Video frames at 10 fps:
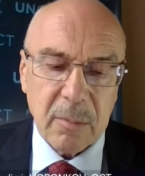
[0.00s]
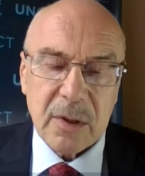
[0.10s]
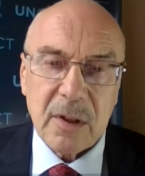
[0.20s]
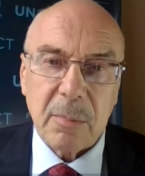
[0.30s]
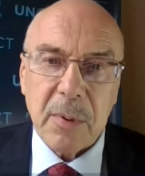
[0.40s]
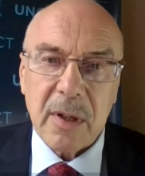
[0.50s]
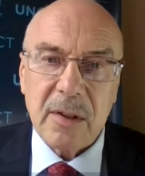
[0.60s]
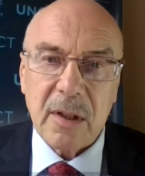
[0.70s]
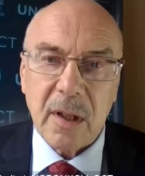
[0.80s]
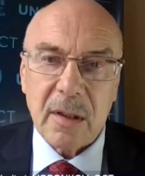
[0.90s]
Mister
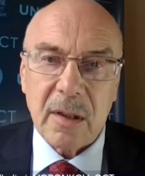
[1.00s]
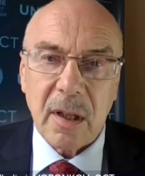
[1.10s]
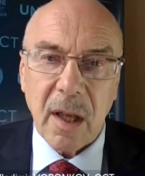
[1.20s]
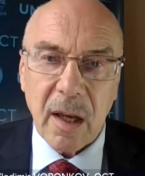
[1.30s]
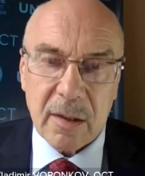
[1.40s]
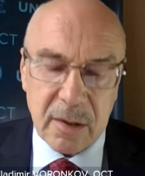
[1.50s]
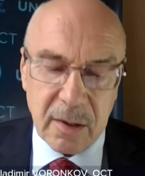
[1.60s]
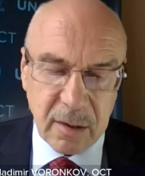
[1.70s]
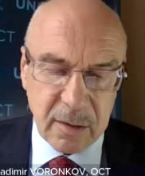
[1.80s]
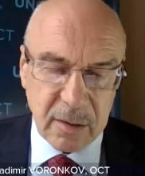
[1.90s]
President,
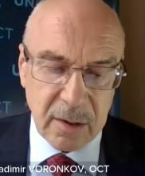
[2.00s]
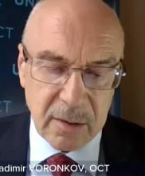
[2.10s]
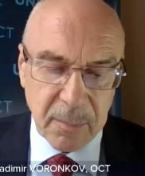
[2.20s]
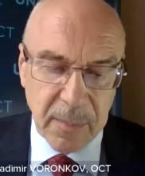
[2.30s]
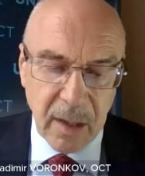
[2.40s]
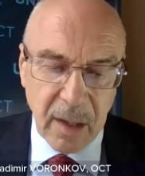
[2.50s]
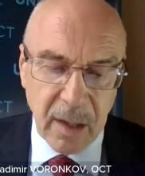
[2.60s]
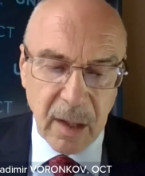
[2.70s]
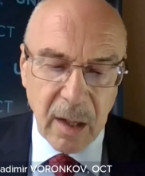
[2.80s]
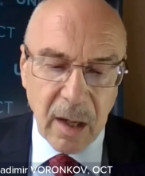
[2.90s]
Excellencies,
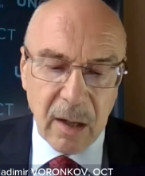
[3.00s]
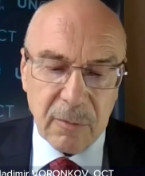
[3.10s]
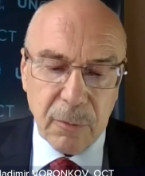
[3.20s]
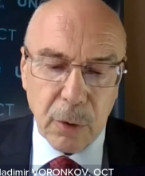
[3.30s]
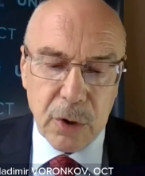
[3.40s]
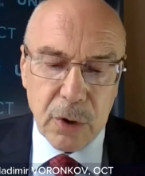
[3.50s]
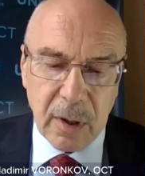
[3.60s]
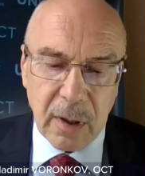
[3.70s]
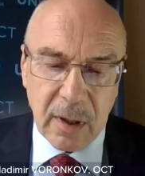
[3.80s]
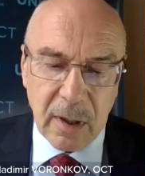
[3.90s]

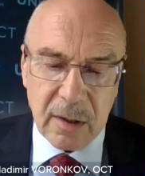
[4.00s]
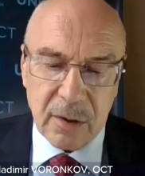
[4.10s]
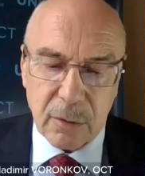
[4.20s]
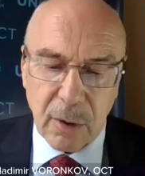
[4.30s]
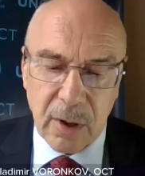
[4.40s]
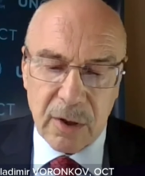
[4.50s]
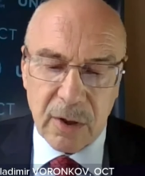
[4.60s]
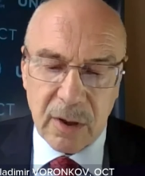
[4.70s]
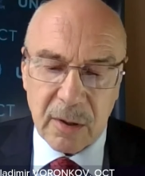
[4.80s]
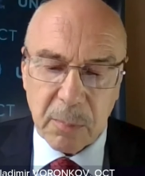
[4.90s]
unfortunately, the
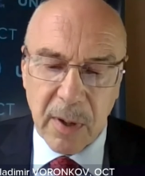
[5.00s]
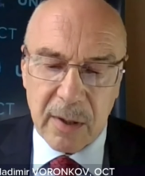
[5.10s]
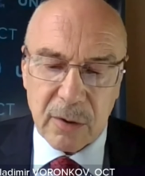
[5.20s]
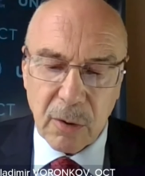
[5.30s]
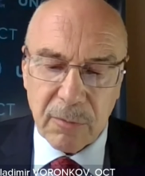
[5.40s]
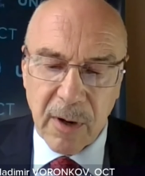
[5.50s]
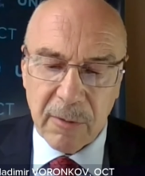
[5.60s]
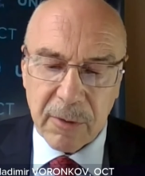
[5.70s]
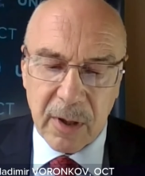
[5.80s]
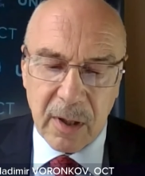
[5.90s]
situation in parts of
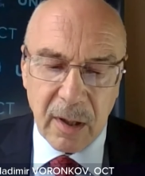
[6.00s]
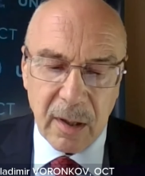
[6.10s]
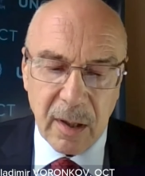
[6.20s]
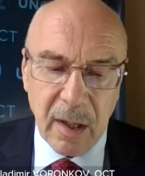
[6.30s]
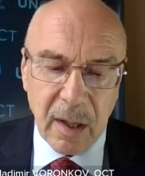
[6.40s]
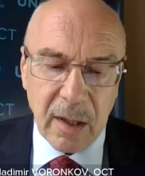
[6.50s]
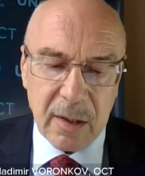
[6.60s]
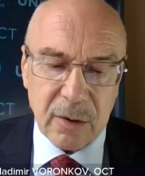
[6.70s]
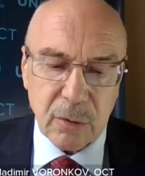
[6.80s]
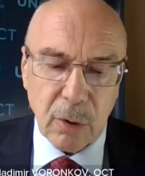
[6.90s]
Africa
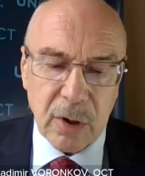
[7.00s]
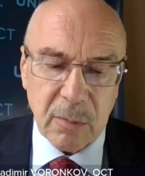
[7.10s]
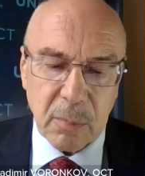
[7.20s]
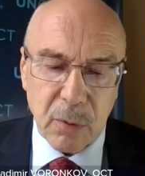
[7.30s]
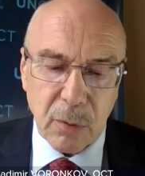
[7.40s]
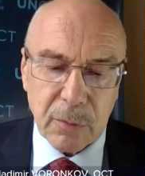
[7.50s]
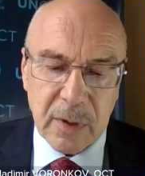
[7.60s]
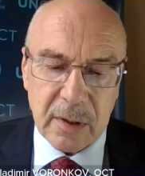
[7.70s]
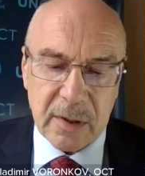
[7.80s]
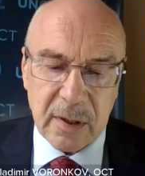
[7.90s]
has not
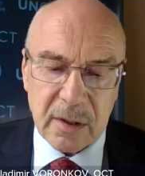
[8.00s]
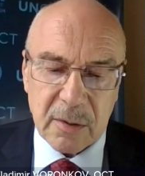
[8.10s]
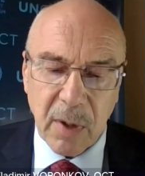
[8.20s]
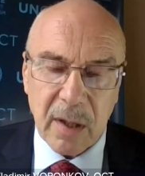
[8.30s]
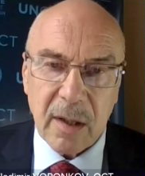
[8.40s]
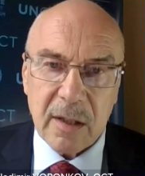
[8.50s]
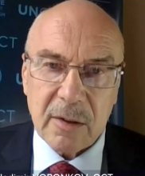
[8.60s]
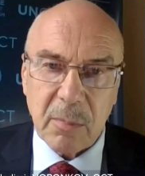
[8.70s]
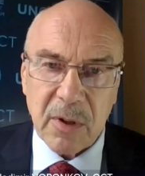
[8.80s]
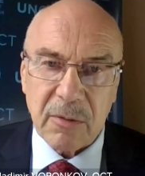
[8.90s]
improved since my
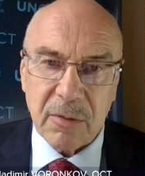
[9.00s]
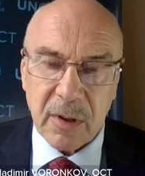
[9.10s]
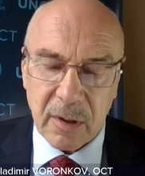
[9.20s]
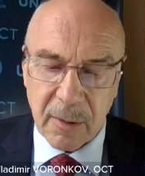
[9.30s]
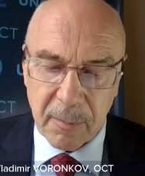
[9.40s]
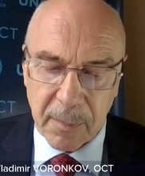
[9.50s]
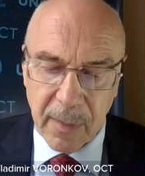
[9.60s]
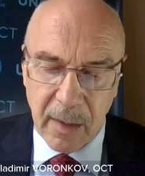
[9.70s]
last briefing.